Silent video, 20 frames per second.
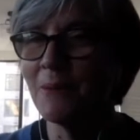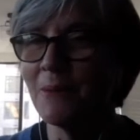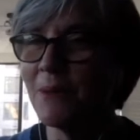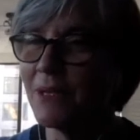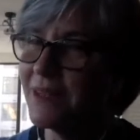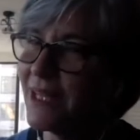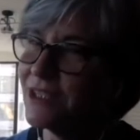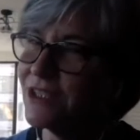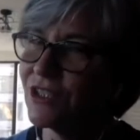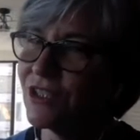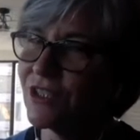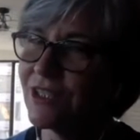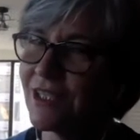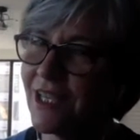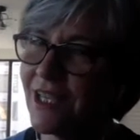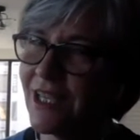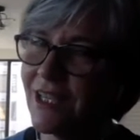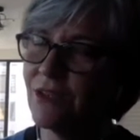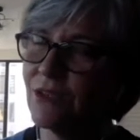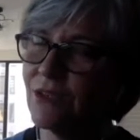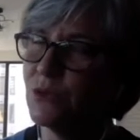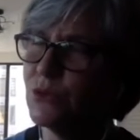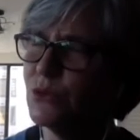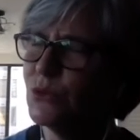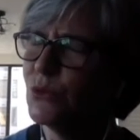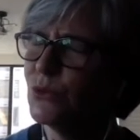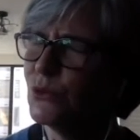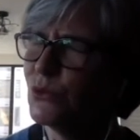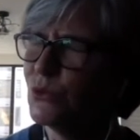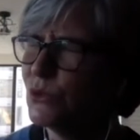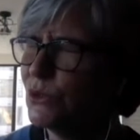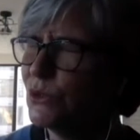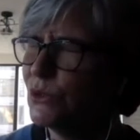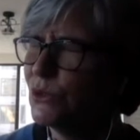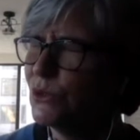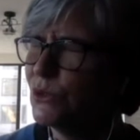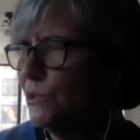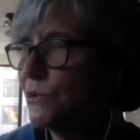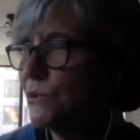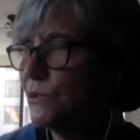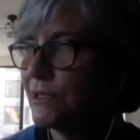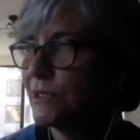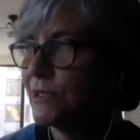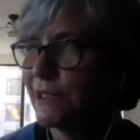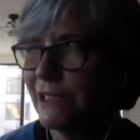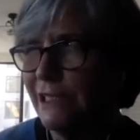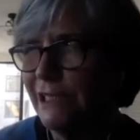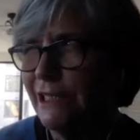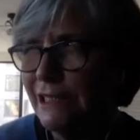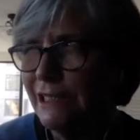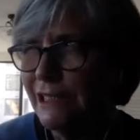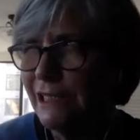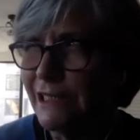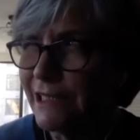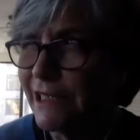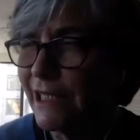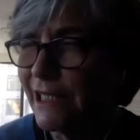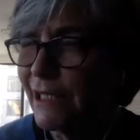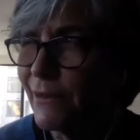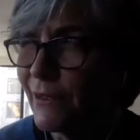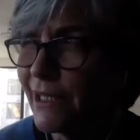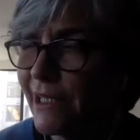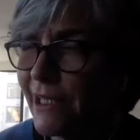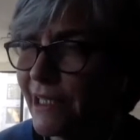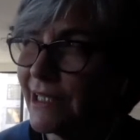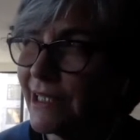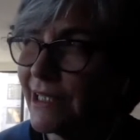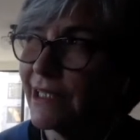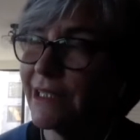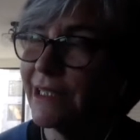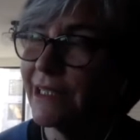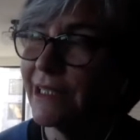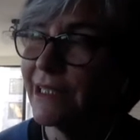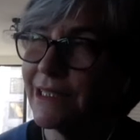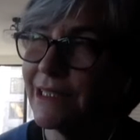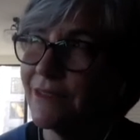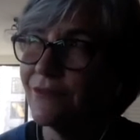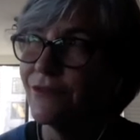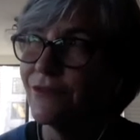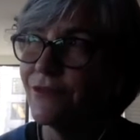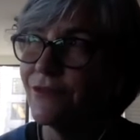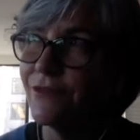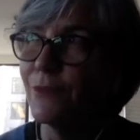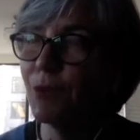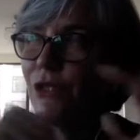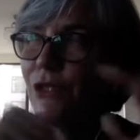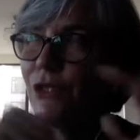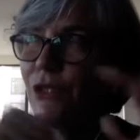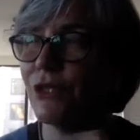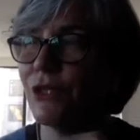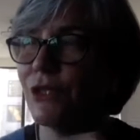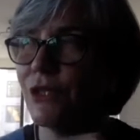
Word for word: but they just like, like ooh, ooh, it's the, like, stay away from her.